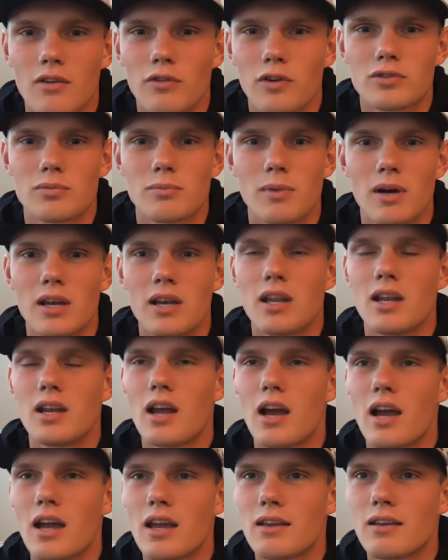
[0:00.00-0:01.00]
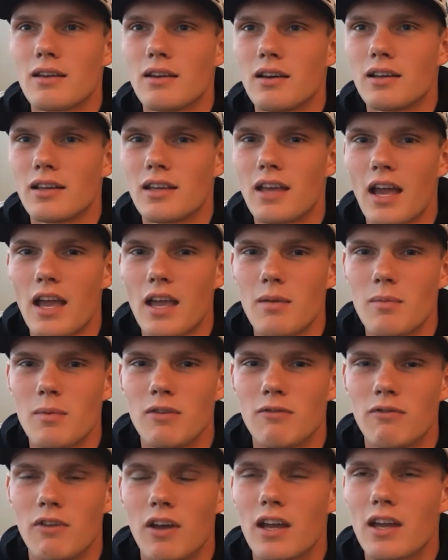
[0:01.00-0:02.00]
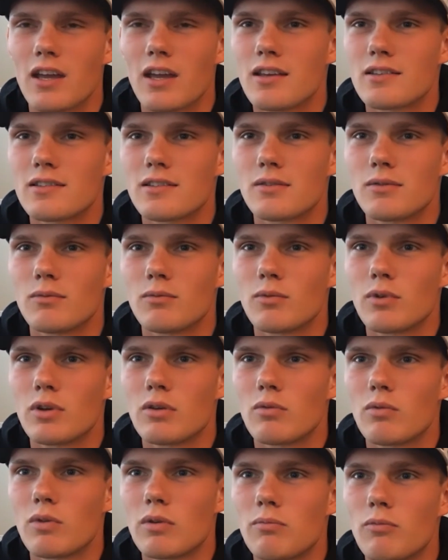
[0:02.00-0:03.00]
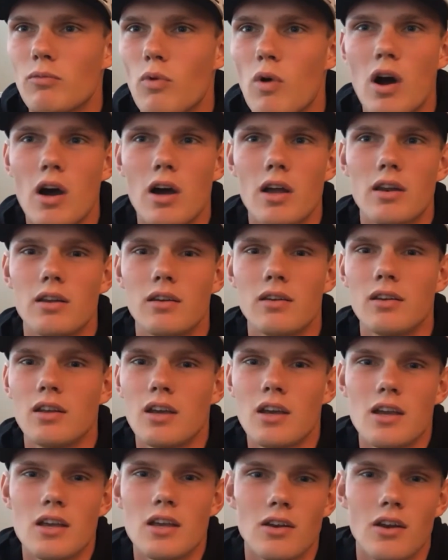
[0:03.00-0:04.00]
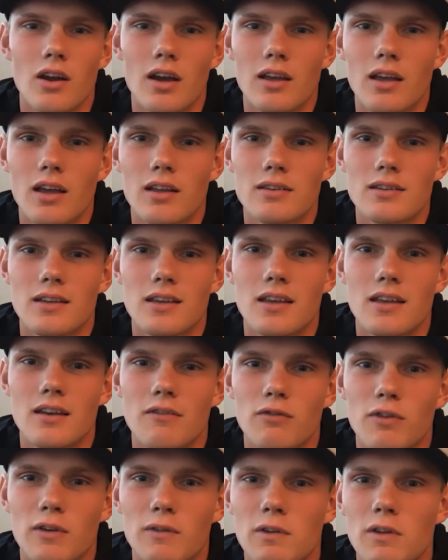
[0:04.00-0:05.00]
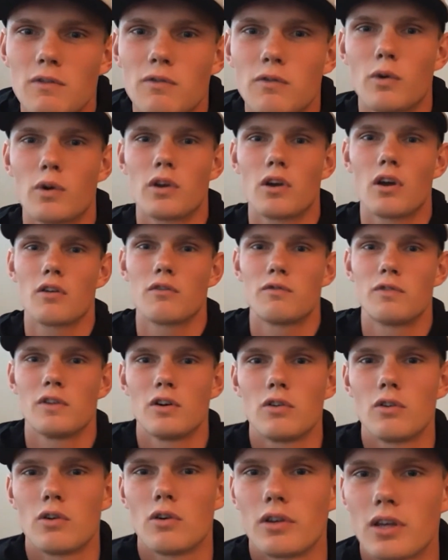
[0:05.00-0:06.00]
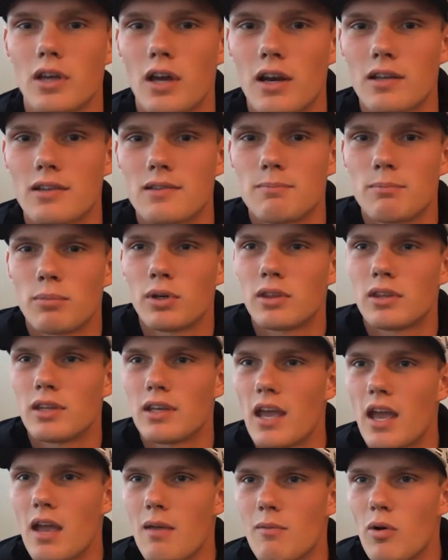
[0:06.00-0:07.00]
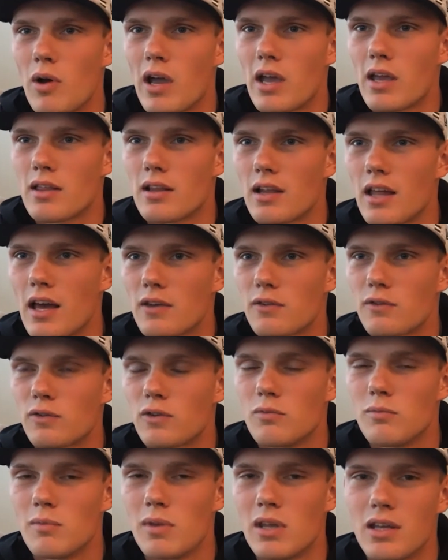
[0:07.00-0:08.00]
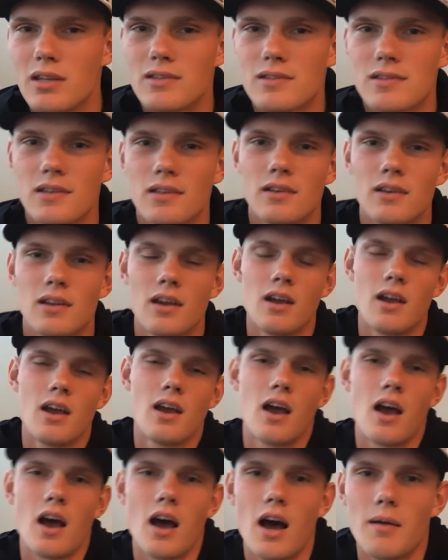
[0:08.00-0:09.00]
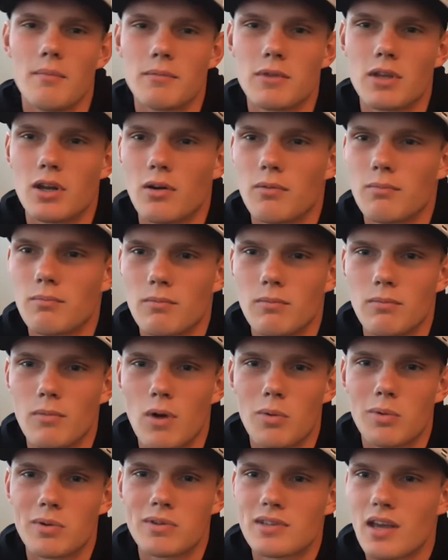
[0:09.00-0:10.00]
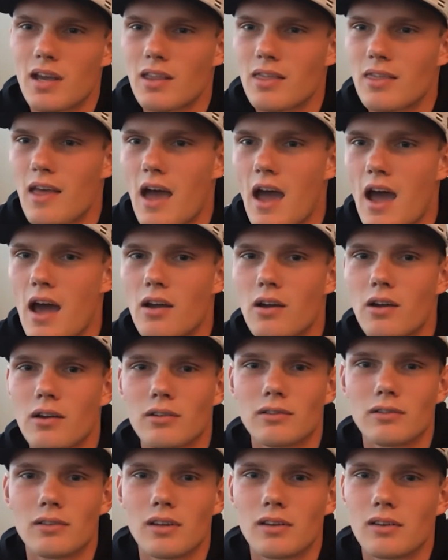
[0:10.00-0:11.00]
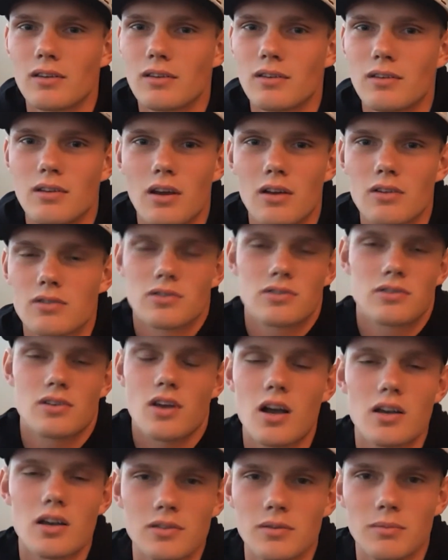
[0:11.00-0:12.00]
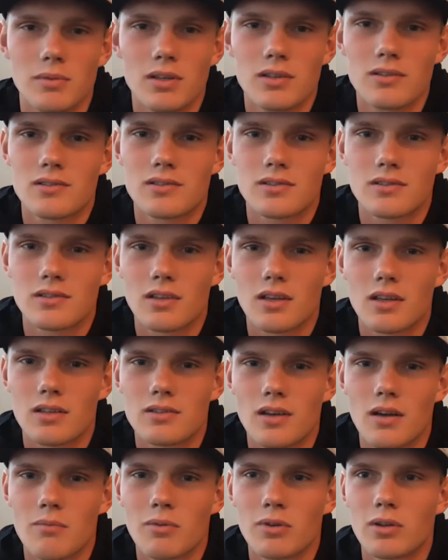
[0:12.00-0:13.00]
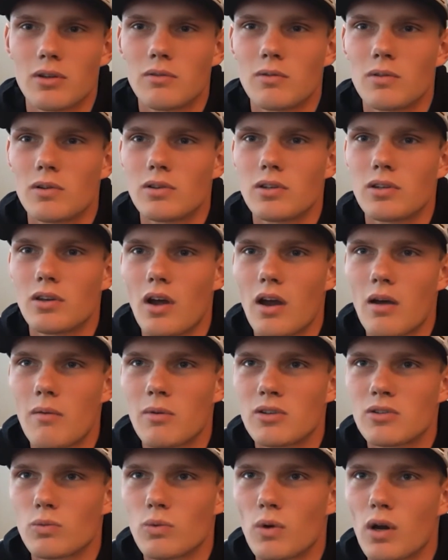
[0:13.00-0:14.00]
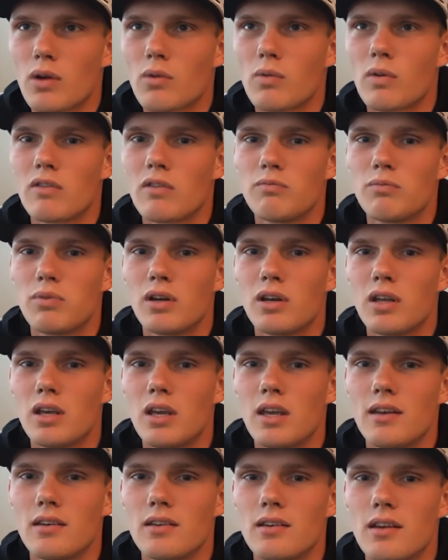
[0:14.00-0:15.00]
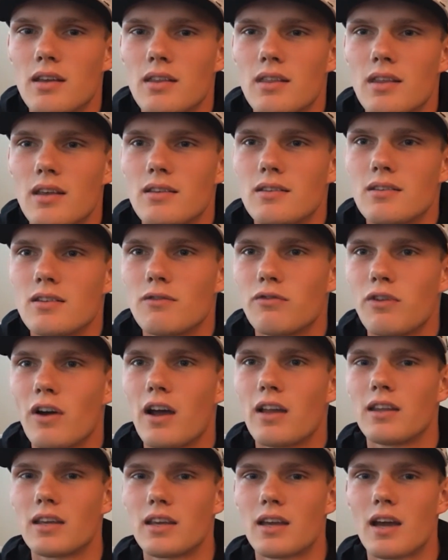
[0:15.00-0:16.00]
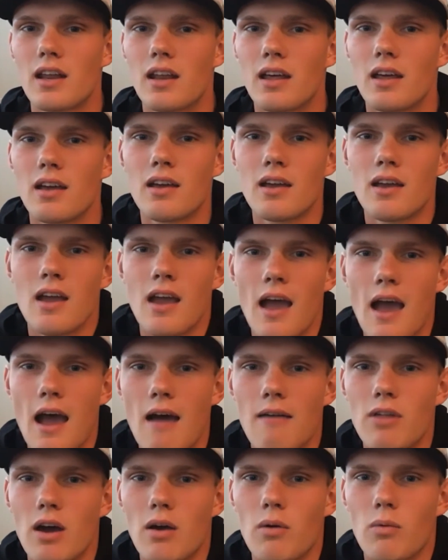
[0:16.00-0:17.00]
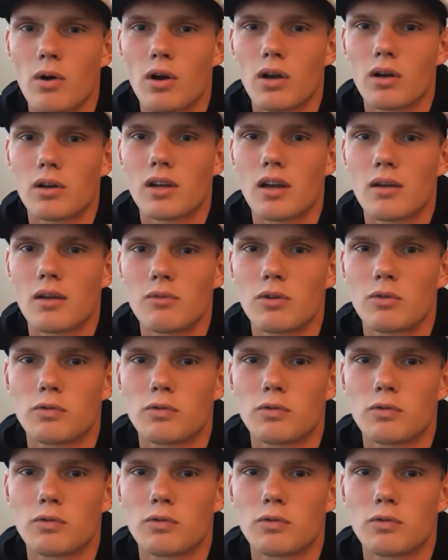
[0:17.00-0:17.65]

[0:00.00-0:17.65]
First Monday night game in Vegas, and we won, and I got to hit a 54-yard field goal to kind of put the game away in the last few minutes. And you know, moments like that are just awesome. It's unbelievable, you know, how much work we've put in, and then to finally kind of have that work come to